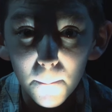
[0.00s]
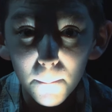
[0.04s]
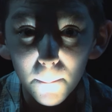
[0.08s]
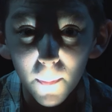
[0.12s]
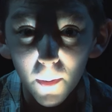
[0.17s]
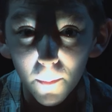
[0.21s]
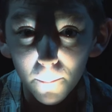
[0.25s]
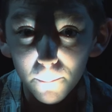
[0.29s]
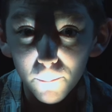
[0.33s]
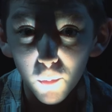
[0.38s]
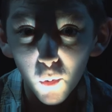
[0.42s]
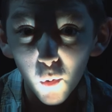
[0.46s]

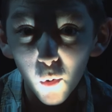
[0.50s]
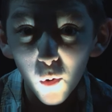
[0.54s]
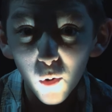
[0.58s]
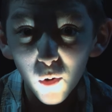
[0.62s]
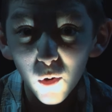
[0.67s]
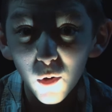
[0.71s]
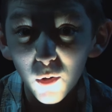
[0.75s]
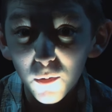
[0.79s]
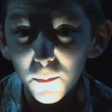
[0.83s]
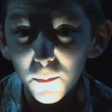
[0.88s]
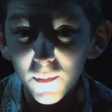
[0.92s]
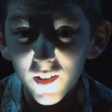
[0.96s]
but poor
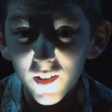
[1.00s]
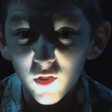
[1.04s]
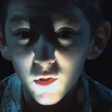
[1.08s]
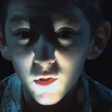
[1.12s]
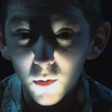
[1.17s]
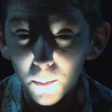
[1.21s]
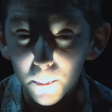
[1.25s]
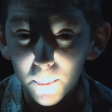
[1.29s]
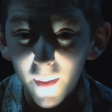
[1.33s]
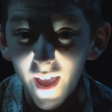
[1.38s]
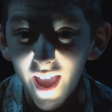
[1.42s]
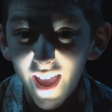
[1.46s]
old
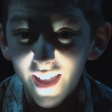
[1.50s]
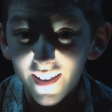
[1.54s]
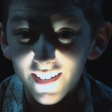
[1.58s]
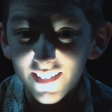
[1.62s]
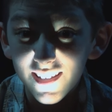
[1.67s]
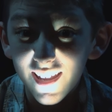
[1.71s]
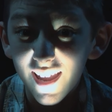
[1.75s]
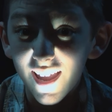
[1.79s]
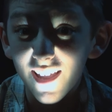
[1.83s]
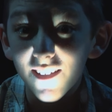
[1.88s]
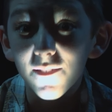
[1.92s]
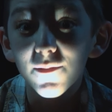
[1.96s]
Mr. Bat
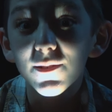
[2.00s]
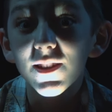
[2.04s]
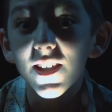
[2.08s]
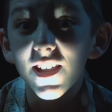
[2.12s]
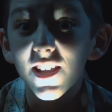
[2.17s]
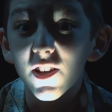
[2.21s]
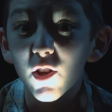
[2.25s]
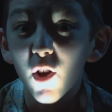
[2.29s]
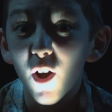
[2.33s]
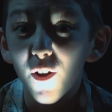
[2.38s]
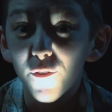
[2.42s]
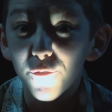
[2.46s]
can't
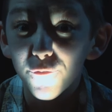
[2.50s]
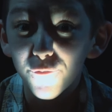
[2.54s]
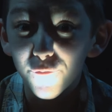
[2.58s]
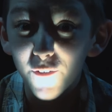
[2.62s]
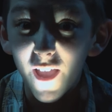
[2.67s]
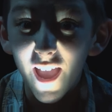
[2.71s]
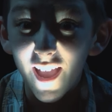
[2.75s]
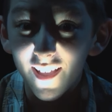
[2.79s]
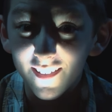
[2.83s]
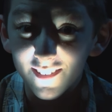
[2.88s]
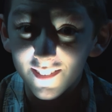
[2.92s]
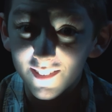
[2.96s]
take off
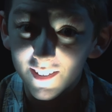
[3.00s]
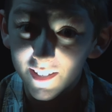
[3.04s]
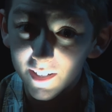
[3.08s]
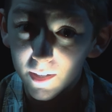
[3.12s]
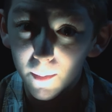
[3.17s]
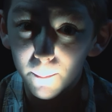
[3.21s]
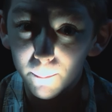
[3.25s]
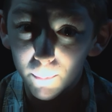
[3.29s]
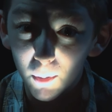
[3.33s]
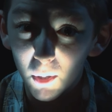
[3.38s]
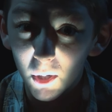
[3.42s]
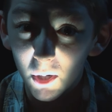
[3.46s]
fast like a
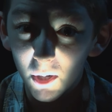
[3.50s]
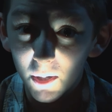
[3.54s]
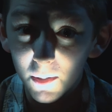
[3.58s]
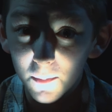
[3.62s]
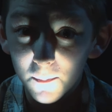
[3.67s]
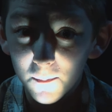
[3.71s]
bird.